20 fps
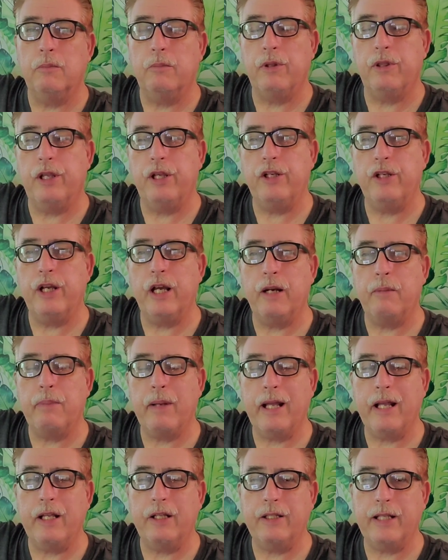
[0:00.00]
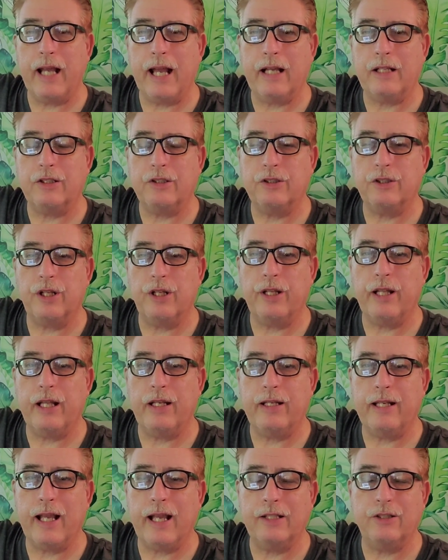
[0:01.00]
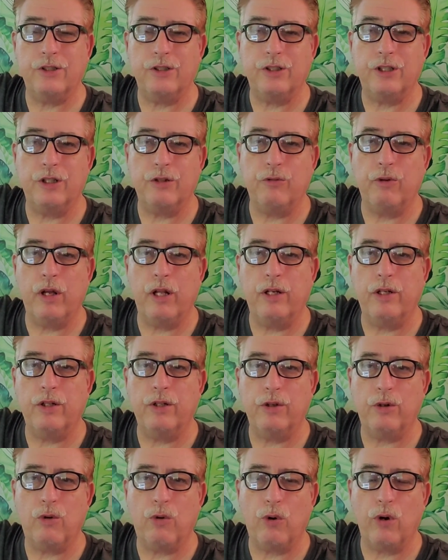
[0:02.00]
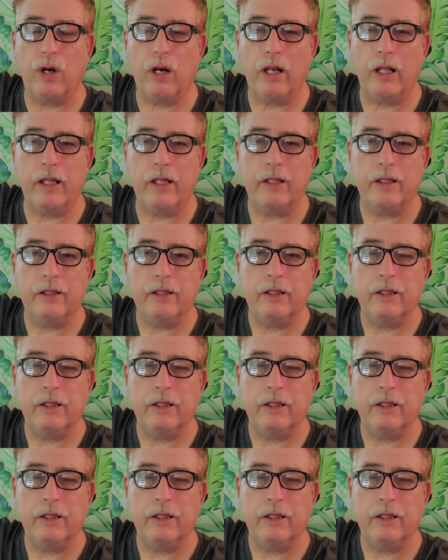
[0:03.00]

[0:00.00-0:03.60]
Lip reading: But then you got to pay taxes on that. Taxes can run accordingly.